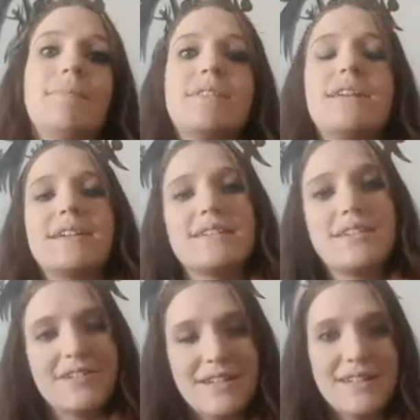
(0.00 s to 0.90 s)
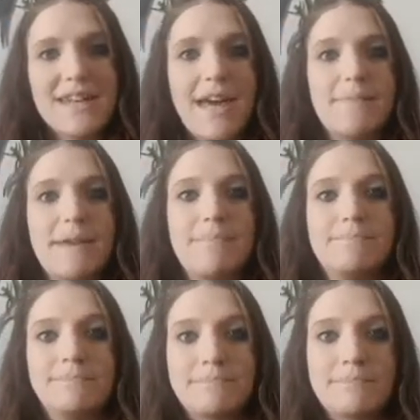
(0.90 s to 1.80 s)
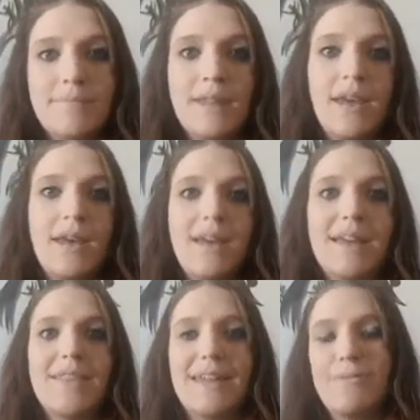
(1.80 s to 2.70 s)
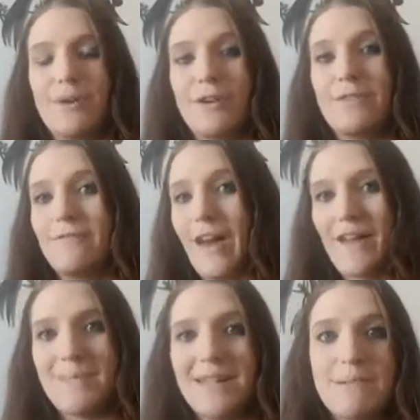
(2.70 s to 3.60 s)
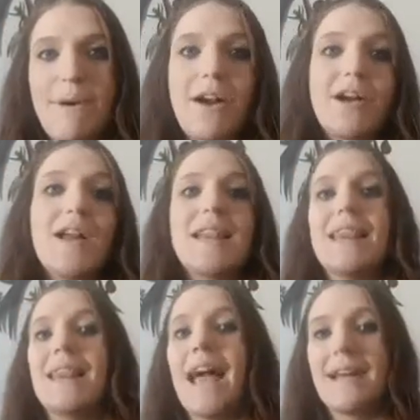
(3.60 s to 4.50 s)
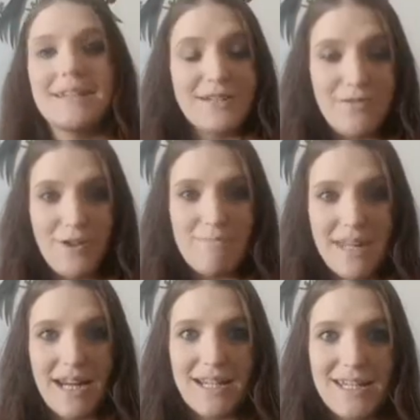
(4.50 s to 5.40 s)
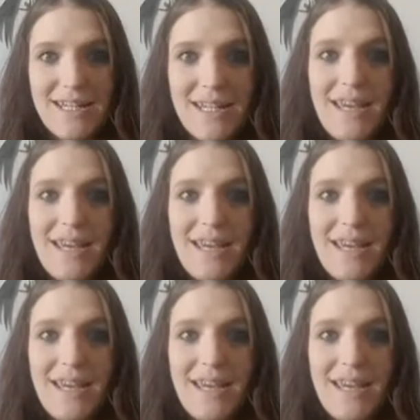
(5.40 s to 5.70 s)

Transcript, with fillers: So I started to time them, and they were 5 minutes apart, lasting for a minute.